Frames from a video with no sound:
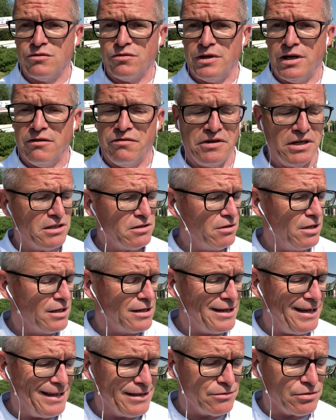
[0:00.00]
We are a federal
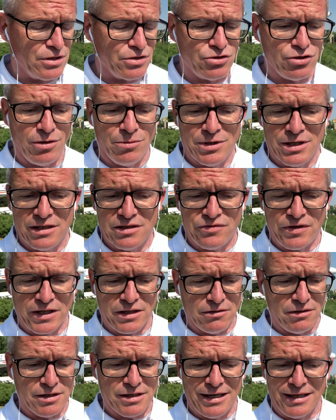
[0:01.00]
country. Germany is a
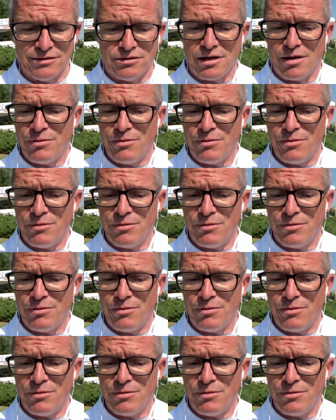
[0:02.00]
federal country,